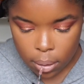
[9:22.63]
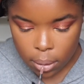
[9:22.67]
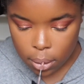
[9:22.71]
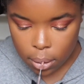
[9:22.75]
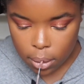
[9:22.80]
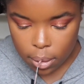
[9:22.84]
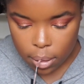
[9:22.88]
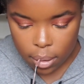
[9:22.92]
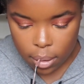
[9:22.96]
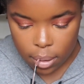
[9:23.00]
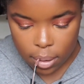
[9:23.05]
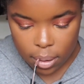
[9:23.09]

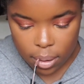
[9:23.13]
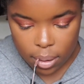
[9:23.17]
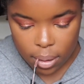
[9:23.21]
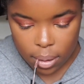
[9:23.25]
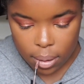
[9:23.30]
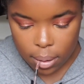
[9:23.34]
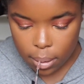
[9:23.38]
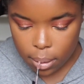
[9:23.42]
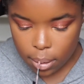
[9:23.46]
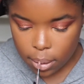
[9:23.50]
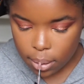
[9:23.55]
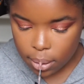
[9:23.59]
chin,
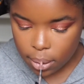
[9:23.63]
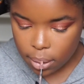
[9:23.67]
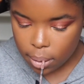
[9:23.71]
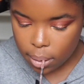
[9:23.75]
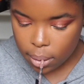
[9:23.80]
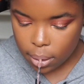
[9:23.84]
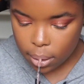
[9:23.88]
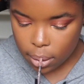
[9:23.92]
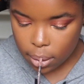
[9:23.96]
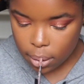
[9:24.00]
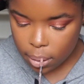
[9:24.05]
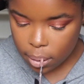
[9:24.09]

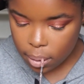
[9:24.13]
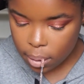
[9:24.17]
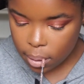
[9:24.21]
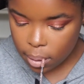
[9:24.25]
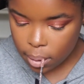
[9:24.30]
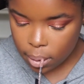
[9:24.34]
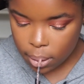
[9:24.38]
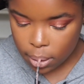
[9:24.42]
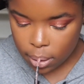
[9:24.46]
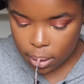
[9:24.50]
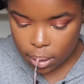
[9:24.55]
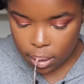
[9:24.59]
and
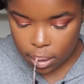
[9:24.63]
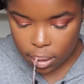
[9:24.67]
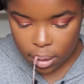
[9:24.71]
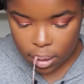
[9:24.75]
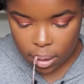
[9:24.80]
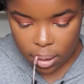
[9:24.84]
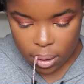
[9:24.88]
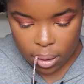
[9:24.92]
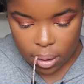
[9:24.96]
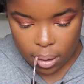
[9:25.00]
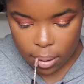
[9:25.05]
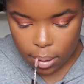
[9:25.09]

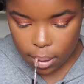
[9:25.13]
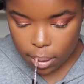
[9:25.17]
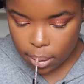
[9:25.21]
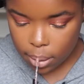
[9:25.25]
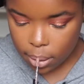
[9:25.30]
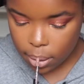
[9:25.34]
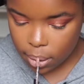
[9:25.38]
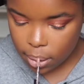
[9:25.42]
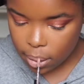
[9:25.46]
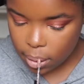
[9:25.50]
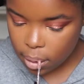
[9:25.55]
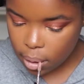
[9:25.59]
yes,
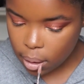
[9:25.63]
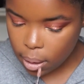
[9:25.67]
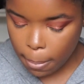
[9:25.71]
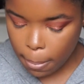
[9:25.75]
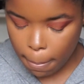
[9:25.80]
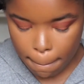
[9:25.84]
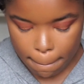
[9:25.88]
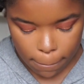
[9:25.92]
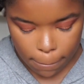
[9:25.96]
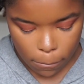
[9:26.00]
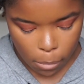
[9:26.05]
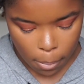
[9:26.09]

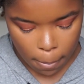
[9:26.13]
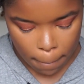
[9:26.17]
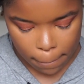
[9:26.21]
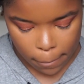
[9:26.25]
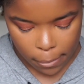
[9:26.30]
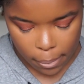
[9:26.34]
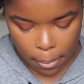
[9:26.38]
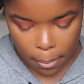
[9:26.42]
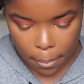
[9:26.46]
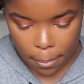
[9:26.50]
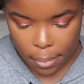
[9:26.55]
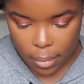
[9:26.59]
finally I'm just
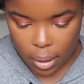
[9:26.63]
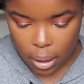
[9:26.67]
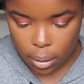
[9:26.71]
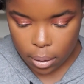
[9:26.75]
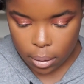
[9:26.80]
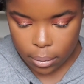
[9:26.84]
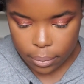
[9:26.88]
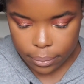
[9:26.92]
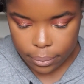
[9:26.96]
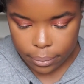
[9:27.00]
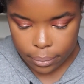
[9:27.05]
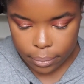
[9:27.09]
taking
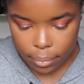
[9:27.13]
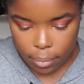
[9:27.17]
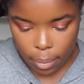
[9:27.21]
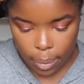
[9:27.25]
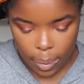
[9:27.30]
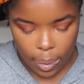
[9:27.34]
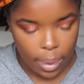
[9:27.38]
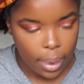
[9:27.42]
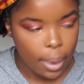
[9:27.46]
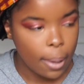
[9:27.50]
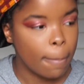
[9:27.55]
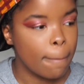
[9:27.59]

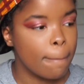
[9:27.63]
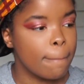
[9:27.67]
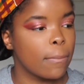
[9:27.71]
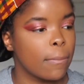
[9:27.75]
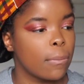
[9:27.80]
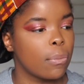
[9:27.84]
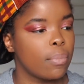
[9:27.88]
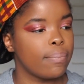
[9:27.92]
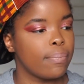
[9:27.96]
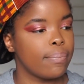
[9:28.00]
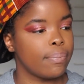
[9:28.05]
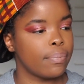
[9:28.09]
my
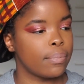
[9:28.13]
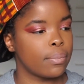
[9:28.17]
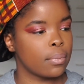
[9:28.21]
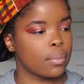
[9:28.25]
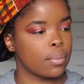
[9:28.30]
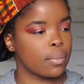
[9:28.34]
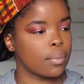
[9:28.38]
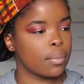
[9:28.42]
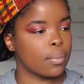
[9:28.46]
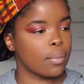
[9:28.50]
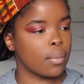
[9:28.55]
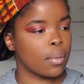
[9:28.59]
favorite nude
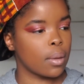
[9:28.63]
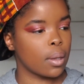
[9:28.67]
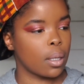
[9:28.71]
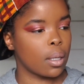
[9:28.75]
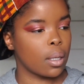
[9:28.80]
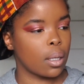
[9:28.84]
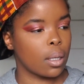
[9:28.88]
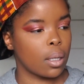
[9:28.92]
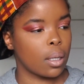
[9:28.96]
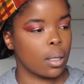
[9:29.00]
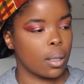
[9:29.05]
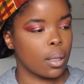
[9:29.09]
colors.